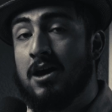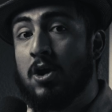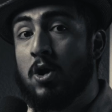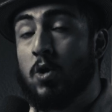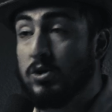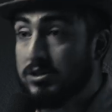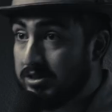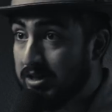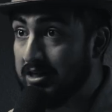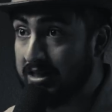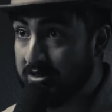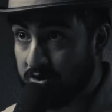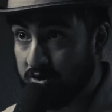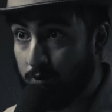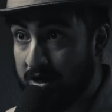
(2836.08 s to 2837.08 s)
her son
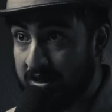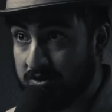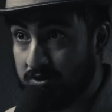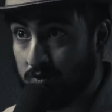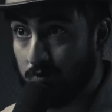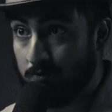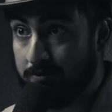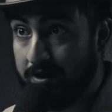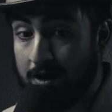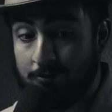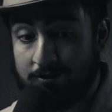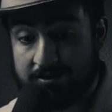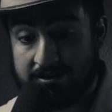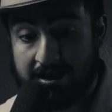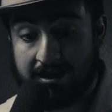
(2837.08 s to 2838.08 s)
into the restroom and
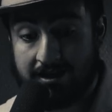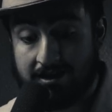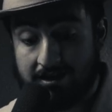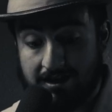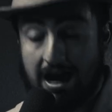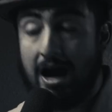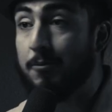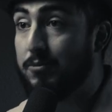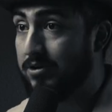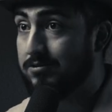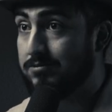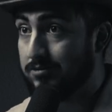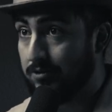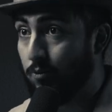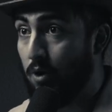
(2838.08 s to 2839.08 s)
was like, "I'm going to
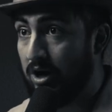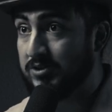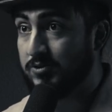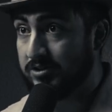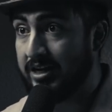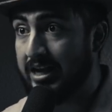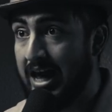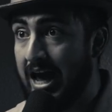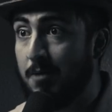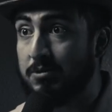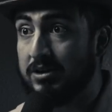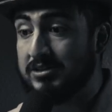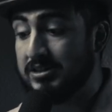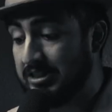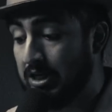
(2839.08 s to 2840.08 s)
watch what's going to
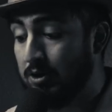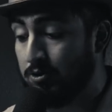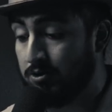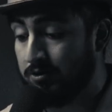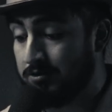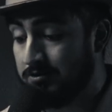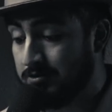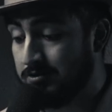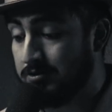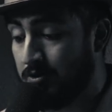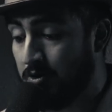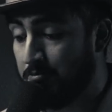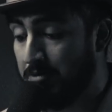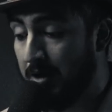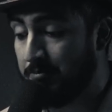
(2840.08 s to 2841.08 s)
happen." She killed her
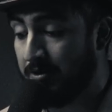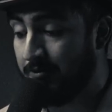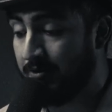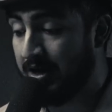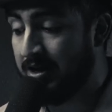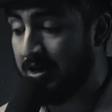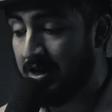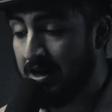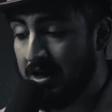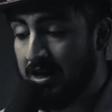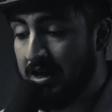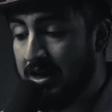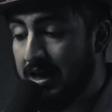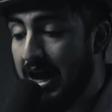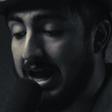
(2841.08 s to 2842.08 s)
puppy, right?
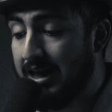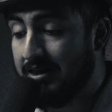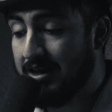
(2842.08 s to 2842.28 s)
And